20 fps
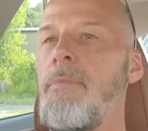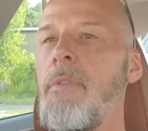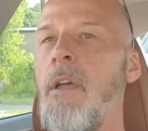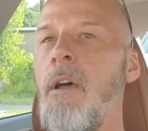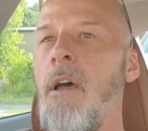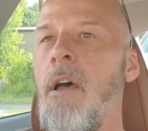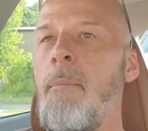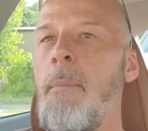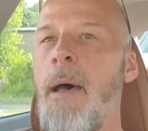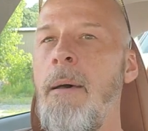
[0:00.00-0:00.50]

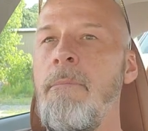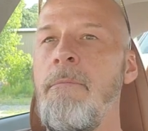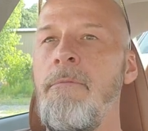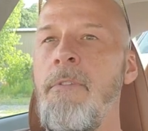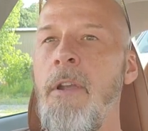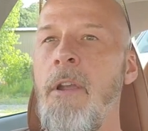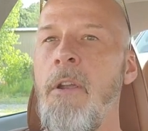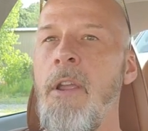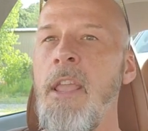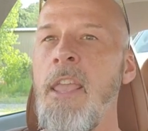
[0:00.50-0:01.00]
I'm
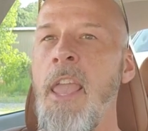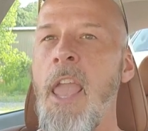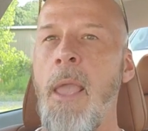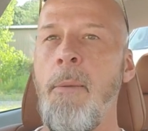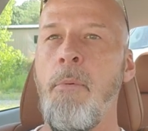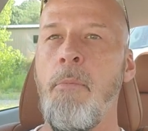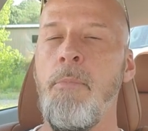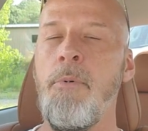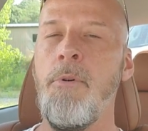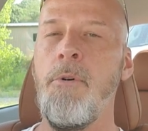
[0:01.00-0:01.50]
very
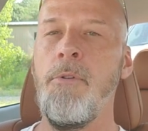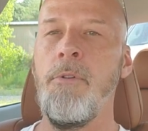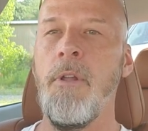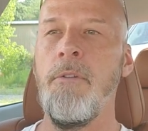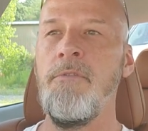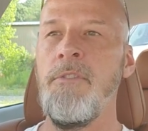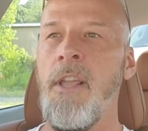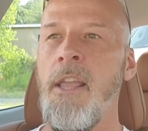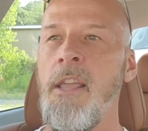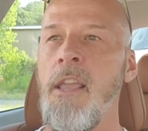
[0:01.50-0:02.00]
capable
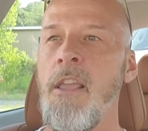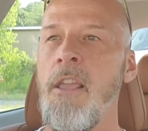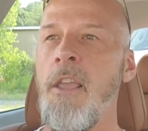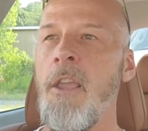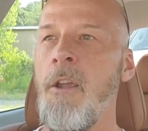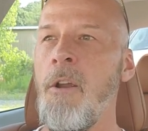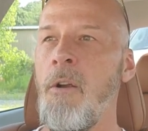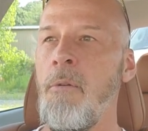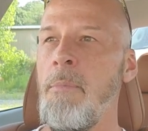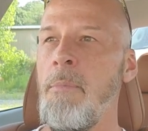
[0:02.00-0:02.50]
of taking care of